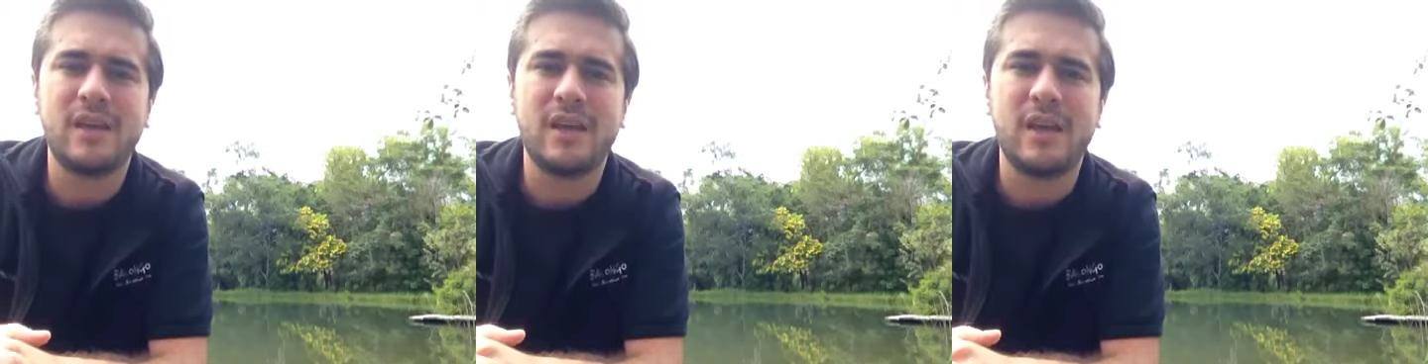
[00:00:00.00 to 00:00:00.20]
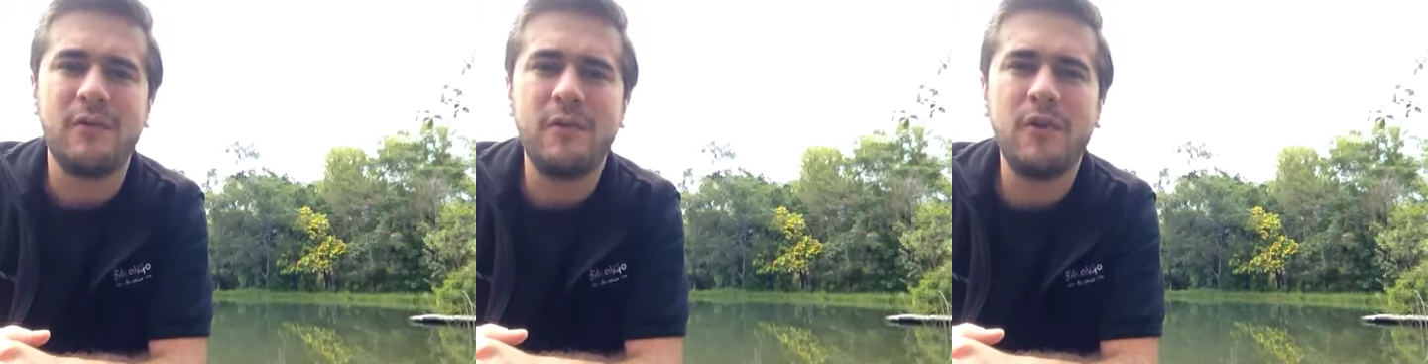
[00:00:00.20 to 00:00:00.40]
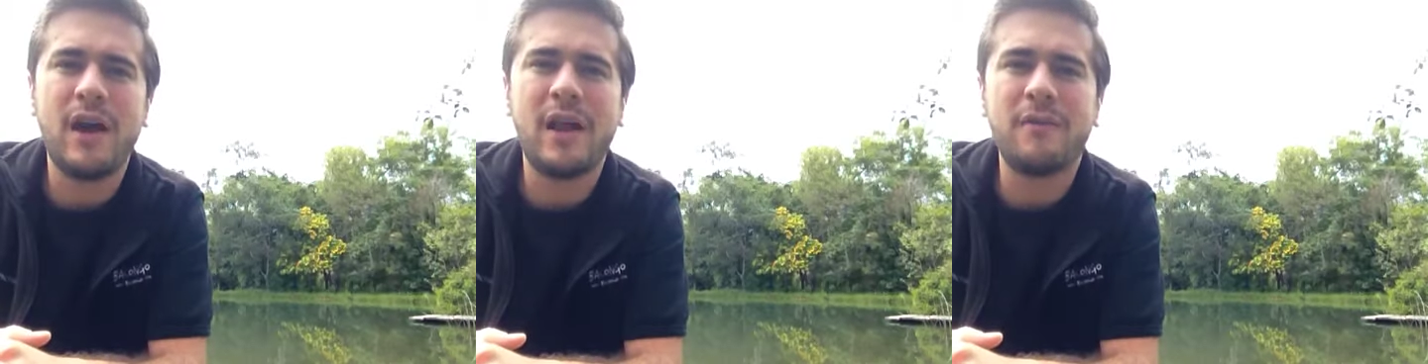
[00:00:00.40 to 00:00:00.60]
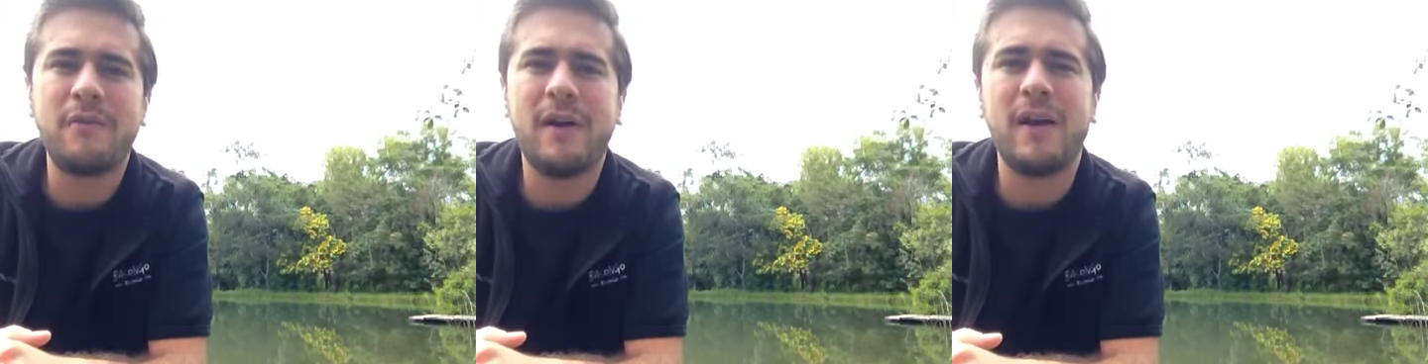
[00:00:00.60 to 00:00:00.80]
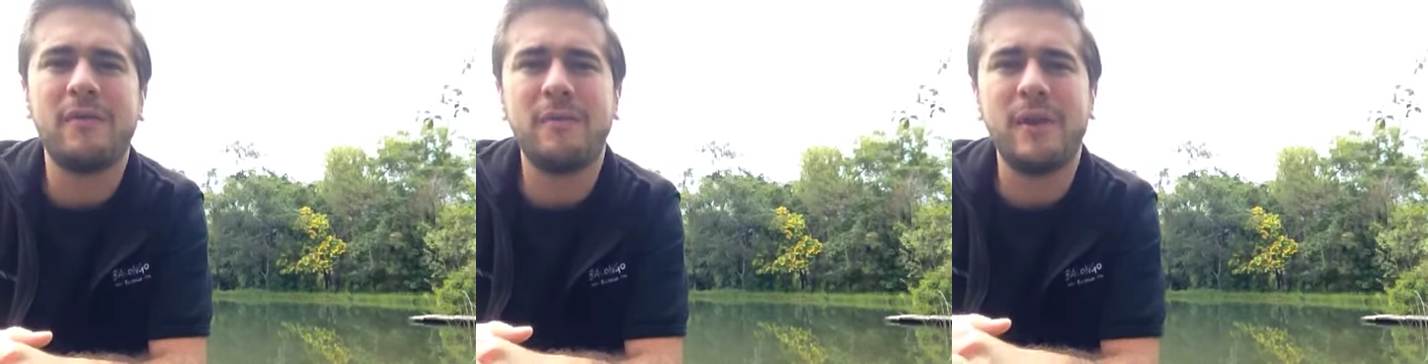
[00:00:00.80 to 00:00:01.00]
If you had
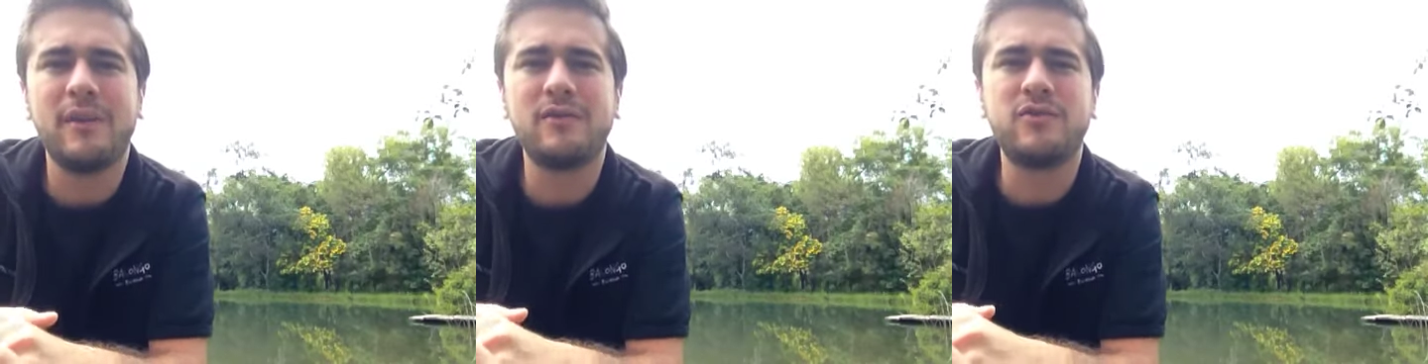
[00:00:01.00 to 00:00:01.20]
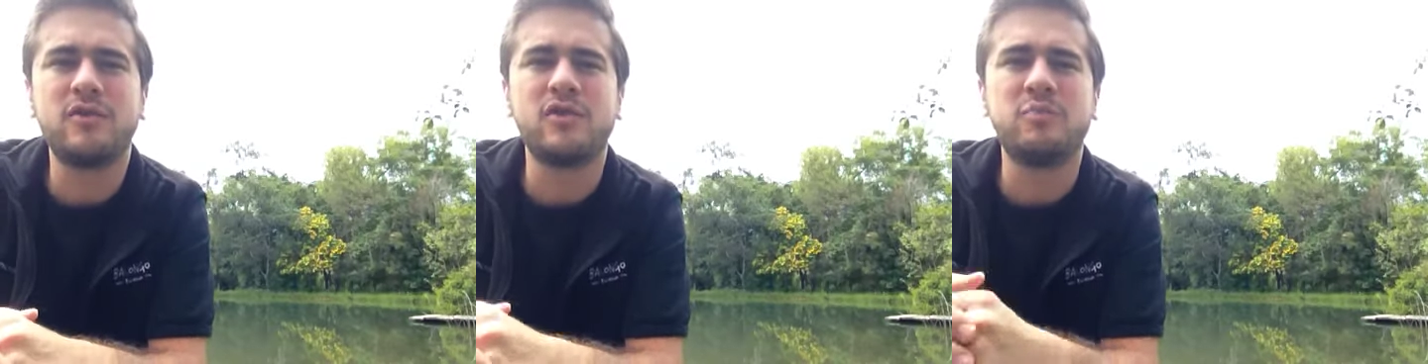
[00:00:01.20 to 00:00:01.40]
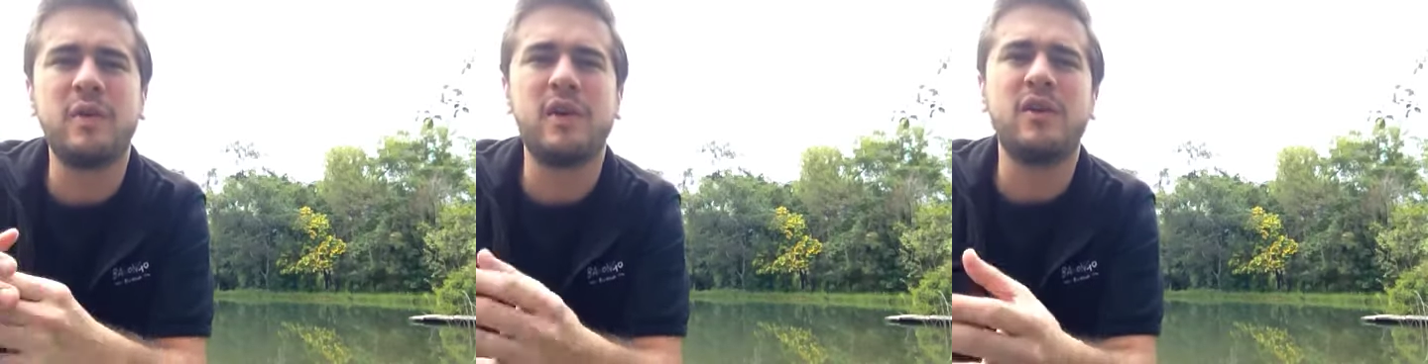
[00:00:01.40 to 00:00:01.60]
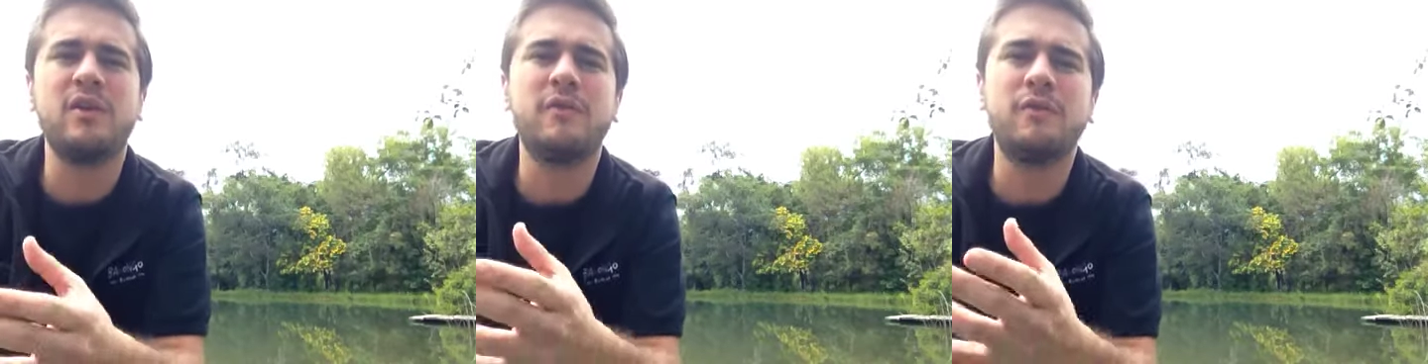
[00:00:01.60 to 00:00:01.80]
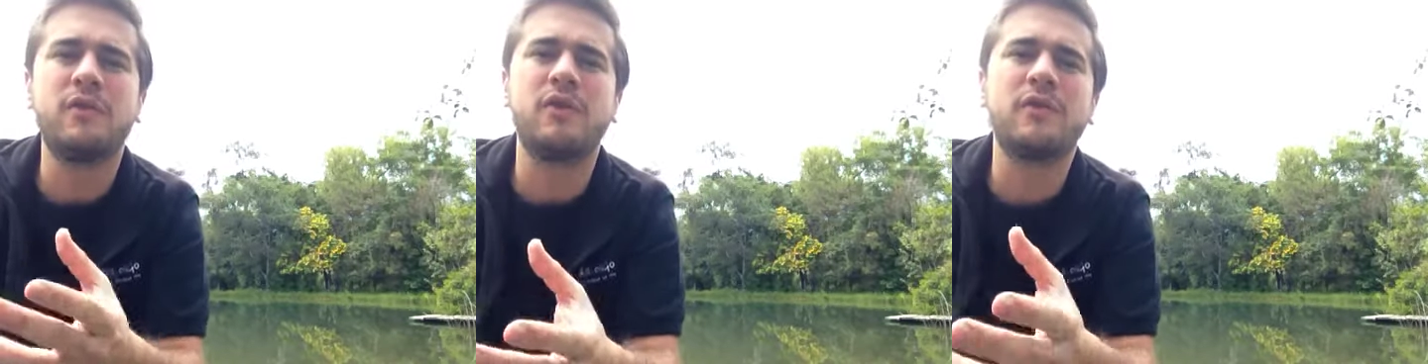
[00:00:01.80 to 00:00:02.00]
5 minutes to speak in
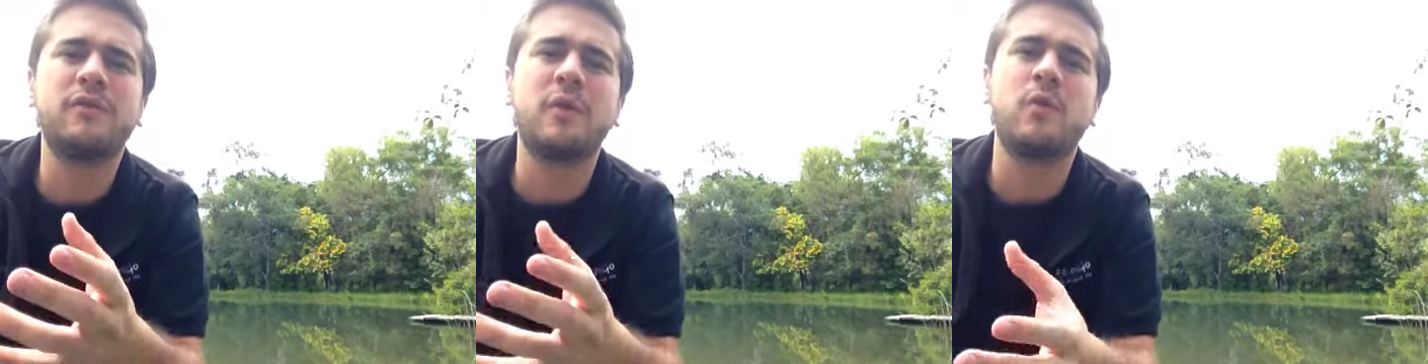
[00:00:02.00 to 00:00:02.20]
front of the